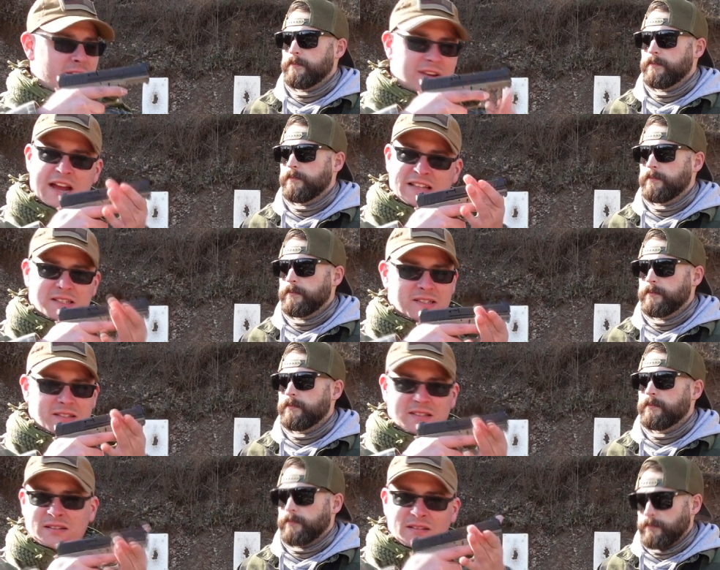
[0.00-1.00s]
Speaker 1: There
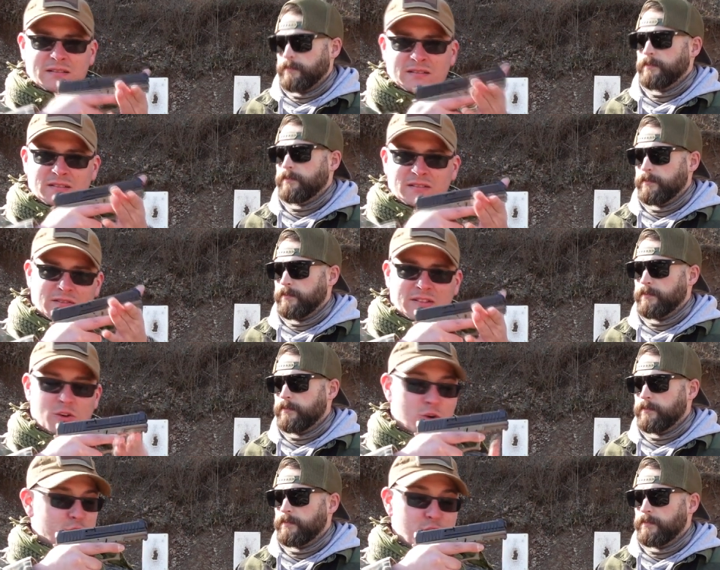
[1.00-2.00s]
is
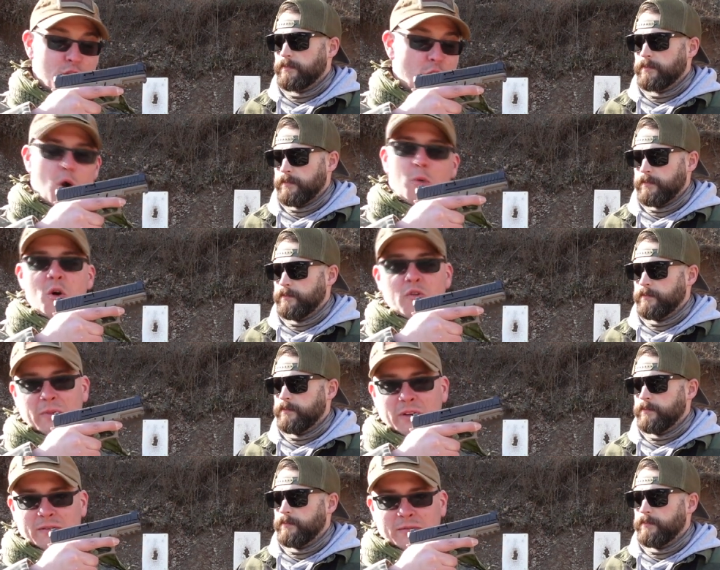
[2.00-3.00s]
no
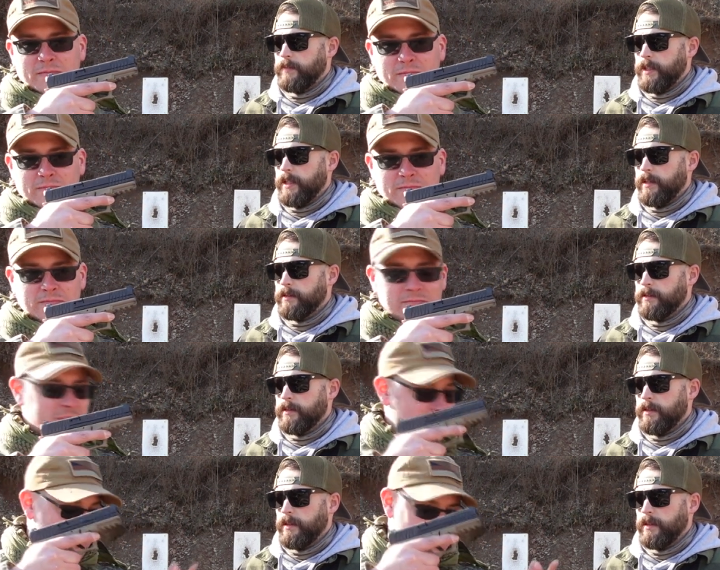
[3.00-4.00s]
movement. Yeah.
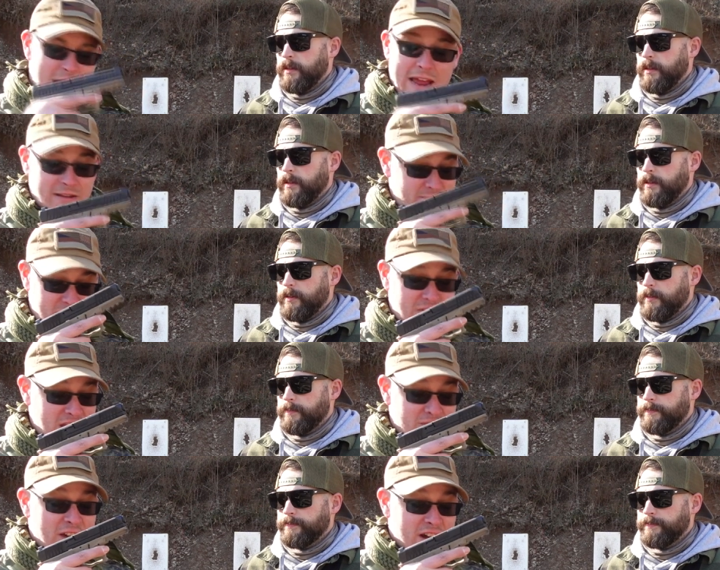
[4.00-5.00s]
So, and you
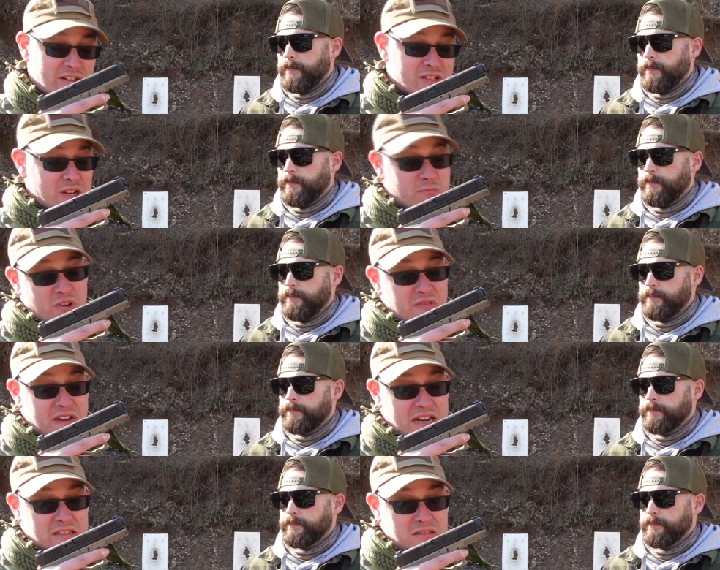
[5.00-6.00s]
can fire this thing pretty
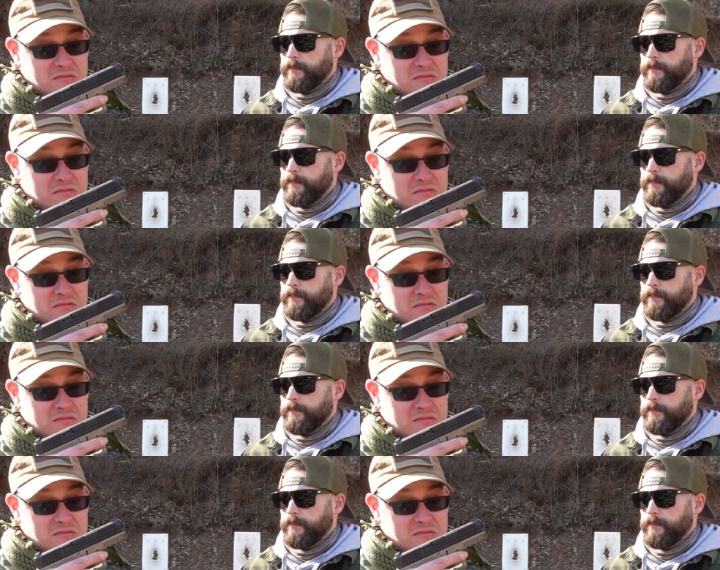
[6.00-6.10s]
fast.